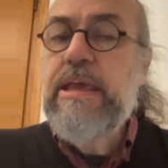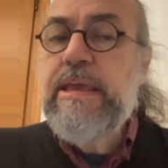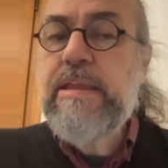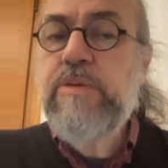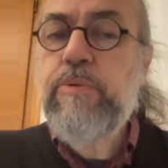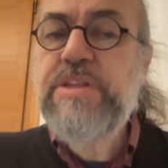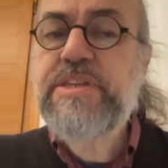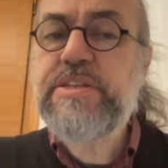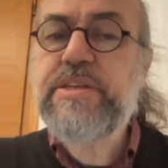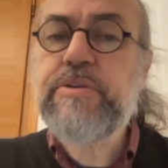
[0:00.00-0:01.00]
In
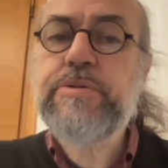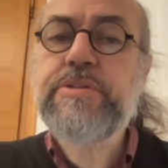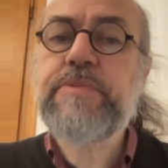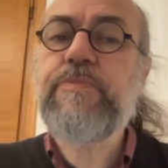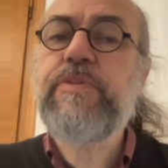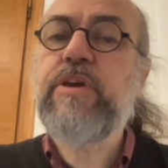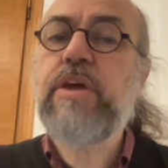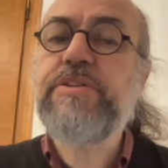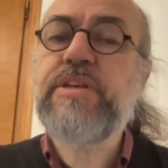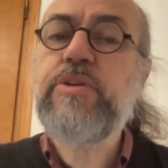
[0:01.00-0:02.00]
recent years, the
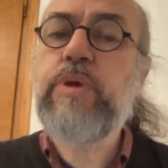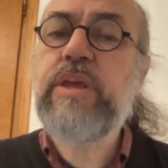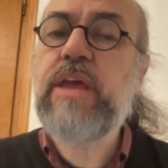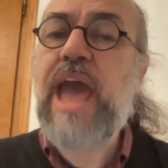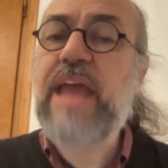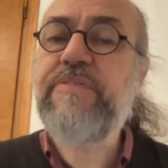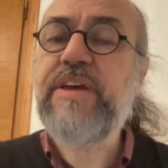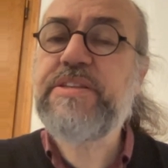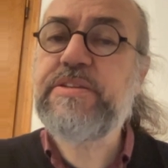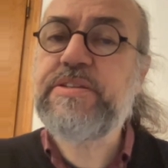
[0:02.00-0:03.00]
continuing
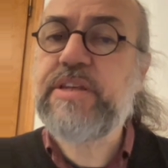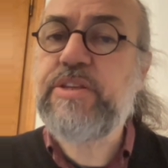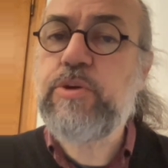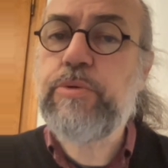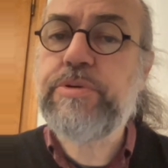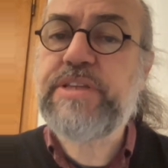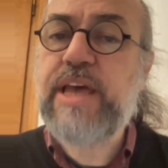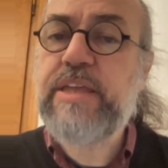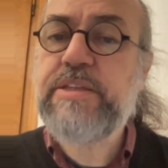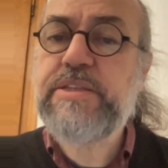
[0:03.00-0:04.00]
advances in
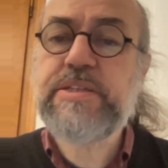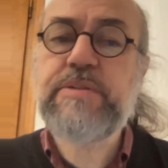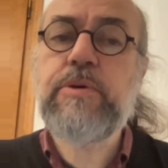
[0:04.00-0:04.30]
neuroscience,